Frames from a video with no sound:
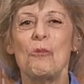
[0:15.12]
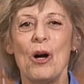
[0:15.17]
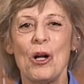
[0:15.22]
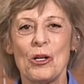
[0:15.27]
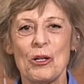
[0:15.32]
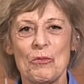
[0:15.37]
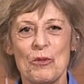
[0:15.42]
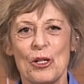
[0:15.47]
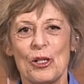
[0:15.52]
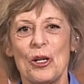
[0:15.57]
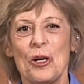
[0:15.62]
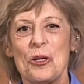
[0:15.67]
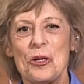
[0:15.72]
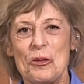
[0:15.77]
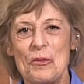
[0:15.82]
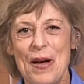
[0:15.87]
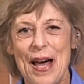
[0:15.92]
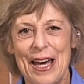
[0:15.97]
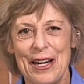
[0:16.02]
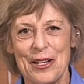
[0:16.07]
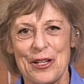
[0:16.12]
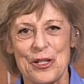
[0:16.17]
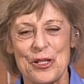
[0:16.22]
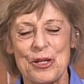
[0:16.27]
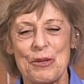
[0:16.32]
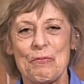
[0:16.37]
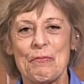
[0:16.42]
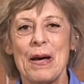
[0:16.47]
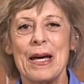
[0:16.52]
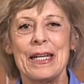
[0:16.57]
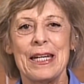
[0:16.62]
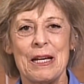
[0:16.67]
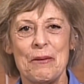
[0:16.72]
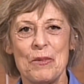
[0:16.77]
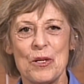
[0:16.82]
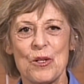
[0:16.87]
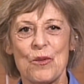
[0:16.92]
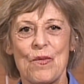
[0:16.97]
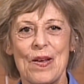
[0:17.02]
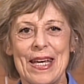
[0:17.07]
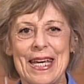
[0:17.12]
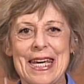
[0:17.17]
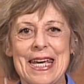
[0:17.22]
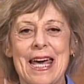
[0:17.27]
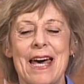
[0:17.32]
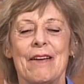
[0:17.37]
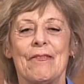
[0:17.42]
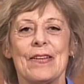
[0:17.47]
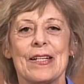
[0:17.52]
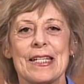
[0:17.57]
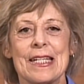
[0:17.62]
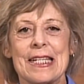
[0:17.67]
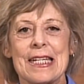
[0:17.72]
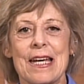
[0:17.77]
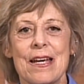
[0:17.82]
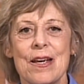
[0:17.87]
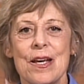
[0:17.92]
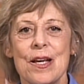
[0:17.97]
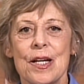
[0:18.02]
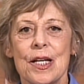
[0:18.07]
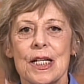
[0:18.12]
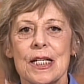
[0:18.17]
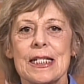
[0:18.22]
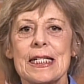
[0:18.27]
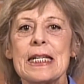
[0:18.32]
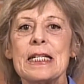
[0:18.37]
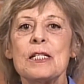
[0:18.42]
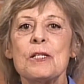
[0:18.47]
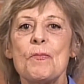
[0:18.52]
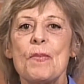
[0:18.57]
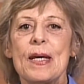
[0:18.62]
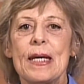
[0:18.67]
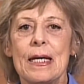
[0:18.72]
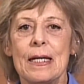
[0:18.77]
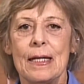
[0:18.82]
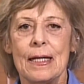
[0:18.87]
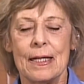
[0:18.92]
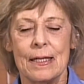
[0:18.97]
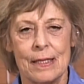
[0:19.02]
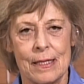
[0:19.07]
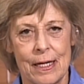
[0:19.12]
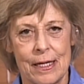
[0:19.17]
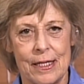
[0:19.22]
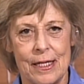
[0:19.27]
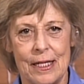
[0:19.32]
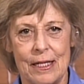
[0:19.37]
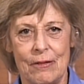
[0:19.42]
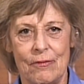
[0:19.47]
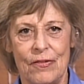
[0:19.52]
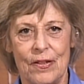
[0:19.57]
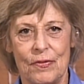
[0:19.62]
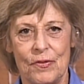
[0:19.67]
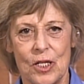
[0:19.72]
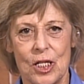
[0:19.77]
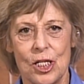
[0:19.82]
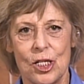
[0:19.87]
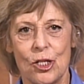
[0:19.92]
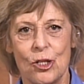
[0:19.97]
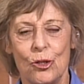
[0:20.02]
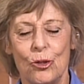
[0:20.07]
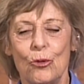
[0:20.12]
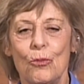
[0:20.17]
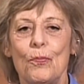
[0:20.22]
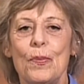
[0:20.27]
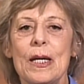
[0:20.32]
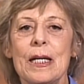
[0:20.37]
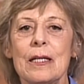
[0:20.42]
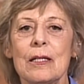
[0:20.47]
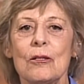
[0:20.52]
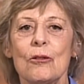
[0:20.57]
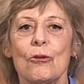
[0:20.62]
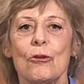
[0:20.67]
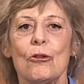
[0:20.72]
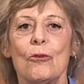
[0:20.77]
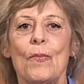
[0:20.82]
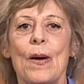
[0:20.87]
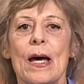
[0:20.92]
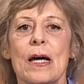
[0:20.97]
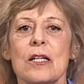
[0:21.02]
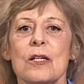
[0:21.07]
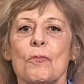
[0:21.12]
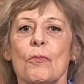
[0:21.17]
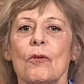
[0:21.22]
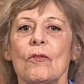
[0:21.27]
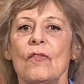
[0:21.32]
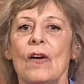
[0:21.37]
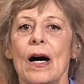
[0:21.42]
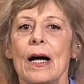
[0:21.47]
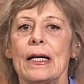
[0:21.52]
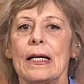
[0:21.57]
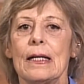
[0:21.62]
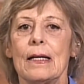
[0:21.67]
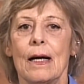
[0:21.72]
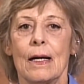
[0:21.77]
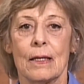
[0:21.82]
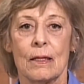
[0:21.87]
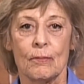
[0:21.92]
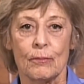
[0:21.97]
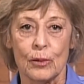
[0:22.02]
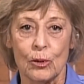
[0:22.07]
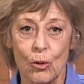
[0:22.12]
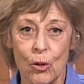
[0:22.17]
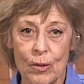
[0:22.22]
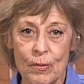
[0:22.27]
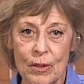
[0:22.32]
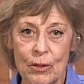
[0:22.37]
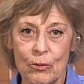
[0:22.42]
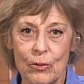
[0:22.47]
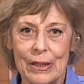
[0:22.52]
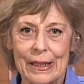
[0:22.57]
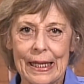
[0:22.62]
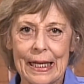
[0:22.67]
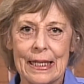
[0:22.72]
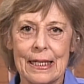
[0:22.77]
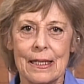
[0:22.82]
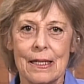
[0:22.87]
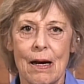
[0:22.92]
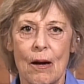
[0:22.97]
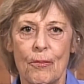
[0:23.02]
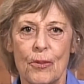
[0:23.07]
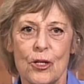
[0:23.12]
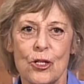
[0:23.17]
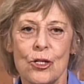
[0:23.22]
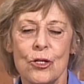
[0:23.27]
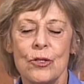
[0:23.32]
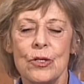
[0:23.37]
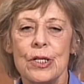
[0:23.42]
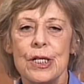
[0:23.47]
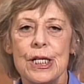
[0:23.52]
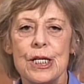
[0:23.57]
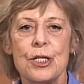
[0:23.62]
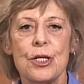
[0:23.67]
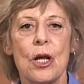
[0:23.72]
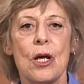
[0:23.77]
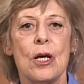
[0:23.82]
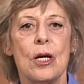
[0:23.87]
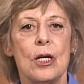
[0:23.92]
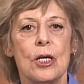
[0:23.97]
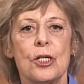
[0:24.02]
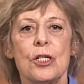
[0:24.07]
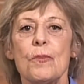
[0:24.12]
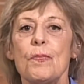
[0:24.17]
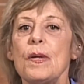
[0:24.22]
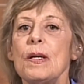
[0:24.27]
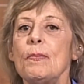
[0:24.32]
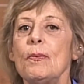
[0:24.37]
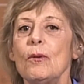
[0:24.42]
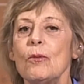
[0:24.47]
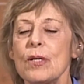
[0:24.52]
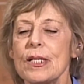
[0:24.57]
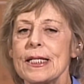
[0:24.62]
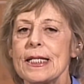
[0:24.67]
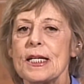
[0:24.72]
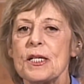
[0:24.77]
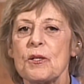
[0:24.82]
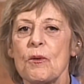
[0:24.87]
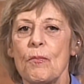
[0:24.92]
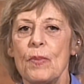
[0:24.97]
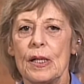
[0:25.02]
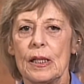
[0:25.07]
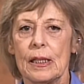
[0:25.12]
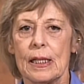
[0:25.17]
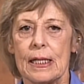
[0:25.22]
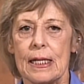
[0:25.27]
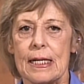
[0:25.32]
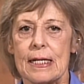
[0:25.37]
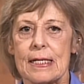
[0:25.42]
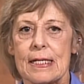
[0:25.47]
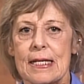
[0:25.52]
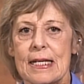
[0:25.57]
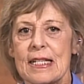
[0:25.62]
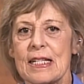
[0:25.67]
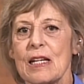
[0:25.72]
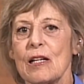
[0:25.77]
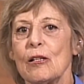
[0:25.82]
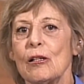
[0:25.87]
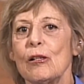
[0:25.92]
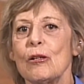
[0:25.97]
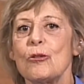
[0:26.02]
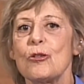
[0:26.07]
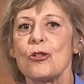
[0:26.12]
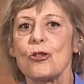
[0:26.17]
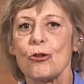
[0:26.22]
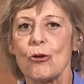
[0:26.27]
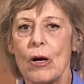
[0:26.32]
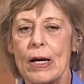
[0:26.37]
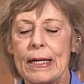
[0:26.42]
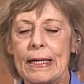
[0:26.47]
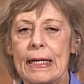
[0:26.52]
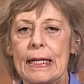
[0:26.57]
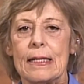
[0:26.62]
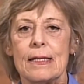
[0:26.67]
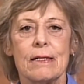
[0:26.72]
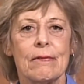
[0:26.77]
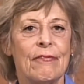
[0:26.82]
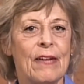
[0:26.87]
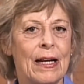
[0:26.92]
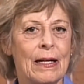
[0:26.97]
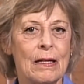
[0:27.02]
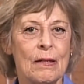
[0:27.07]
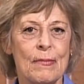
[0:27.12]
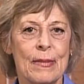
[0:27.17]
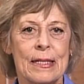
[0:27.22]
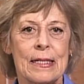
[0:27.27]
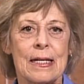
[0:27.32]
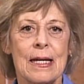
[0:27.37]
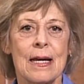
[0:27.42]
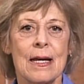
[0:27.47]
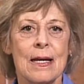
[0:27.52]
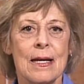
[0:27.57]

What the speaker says: welcome to Local Matters. My name is Vicki Evans. Since beginning in 1952, Beacon Group has provided unemployment-related opportunities to people with disabilities. This includes training, development,